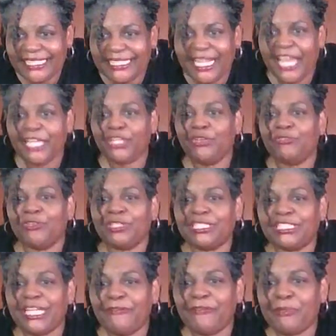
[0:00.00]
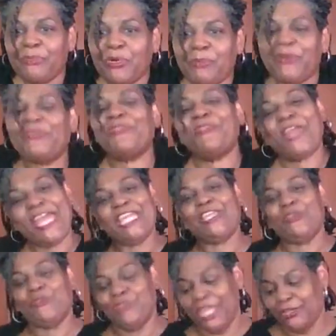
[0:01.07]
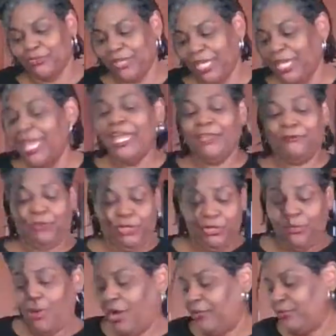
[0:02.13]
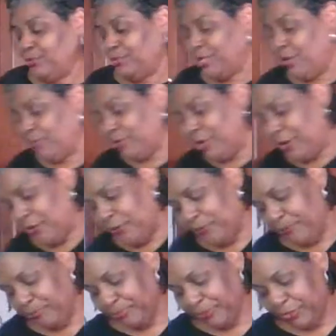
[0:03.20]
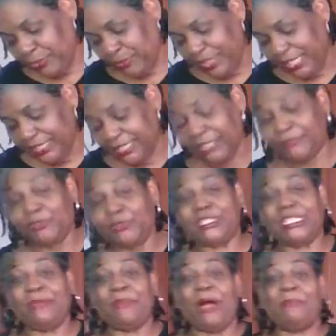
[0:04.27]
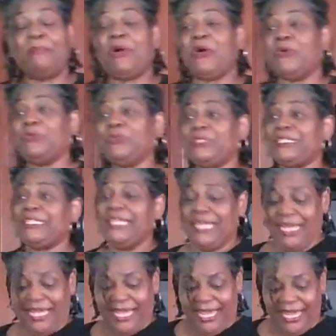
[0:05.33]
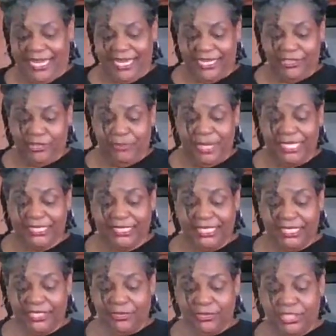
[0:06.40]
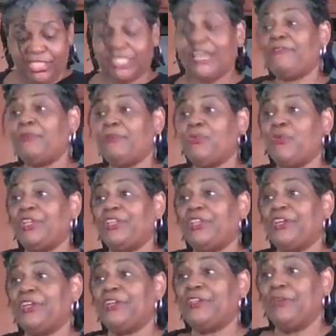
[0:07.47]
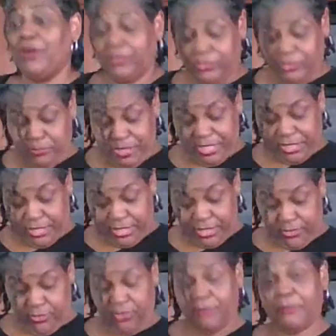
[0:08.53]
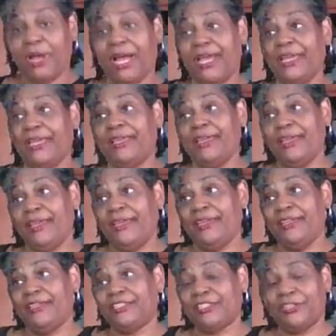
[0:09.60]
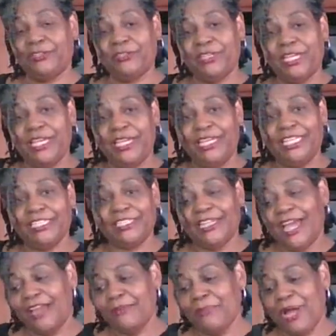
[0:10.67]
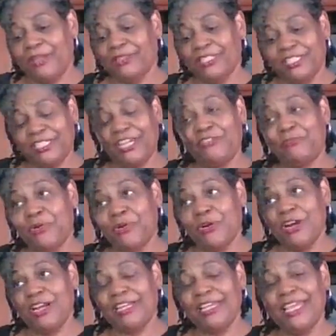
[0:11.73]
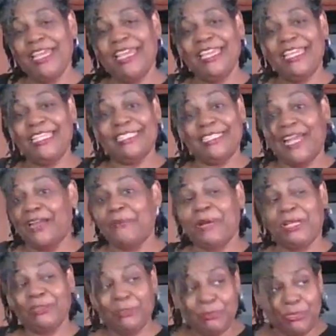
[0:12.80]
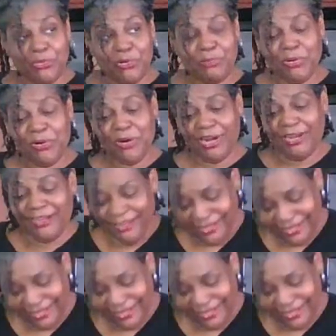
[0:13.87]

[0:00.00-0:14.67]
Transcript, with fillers: Thank you for the chef and more. But thank you, thank you, thank you. For you all who don't know, the reason if you see my post and you may see chef and more in there, you also may see it on my shirt. It's not about the chef part. It's not about the more part.